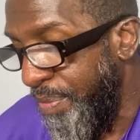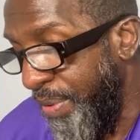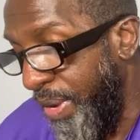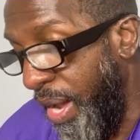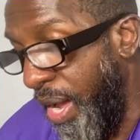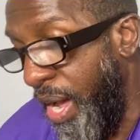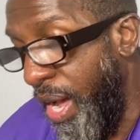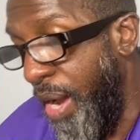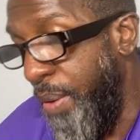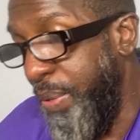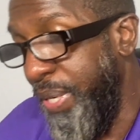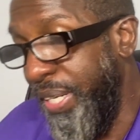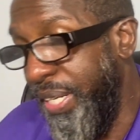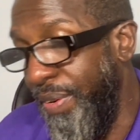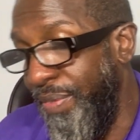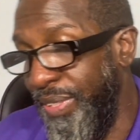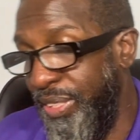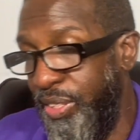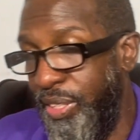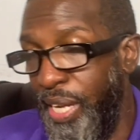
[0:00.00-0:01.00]
I want to
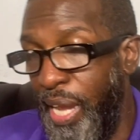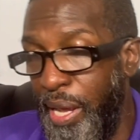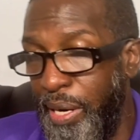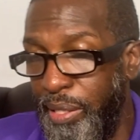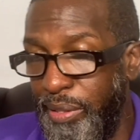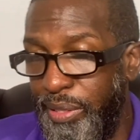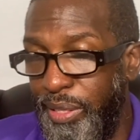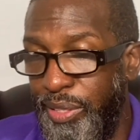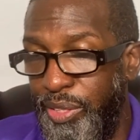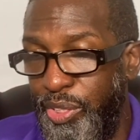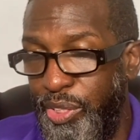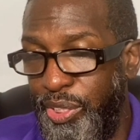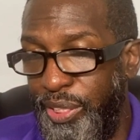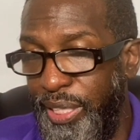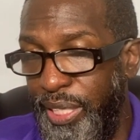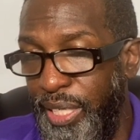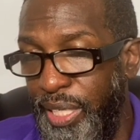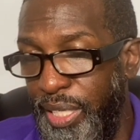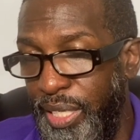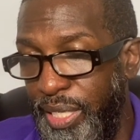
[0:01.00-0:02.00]
give a shout out to
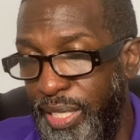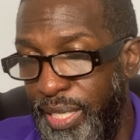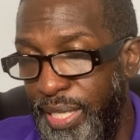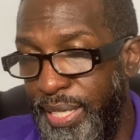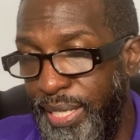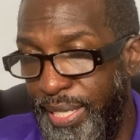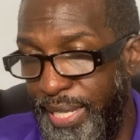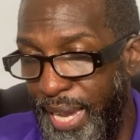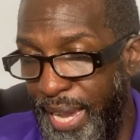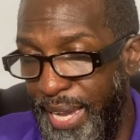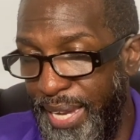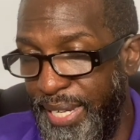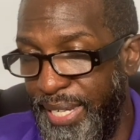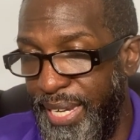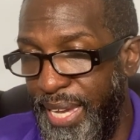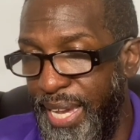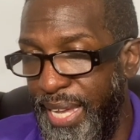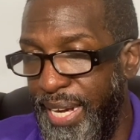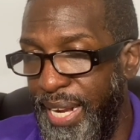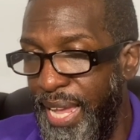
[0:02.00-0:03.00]
Sheila K
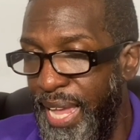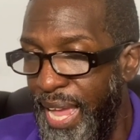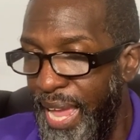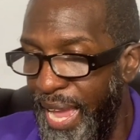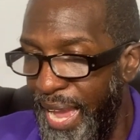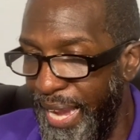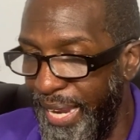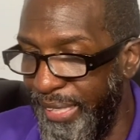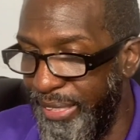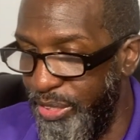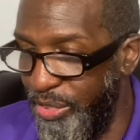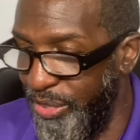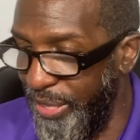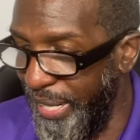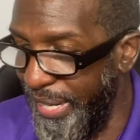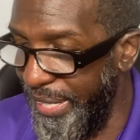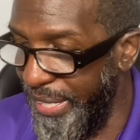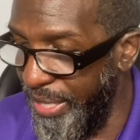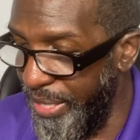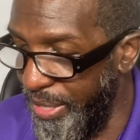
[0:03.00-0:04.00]
again and
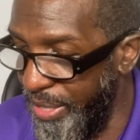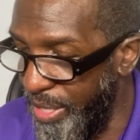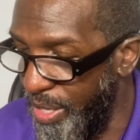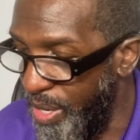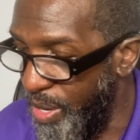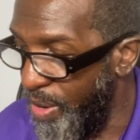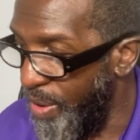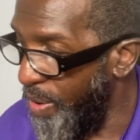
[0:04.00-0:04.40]
Jada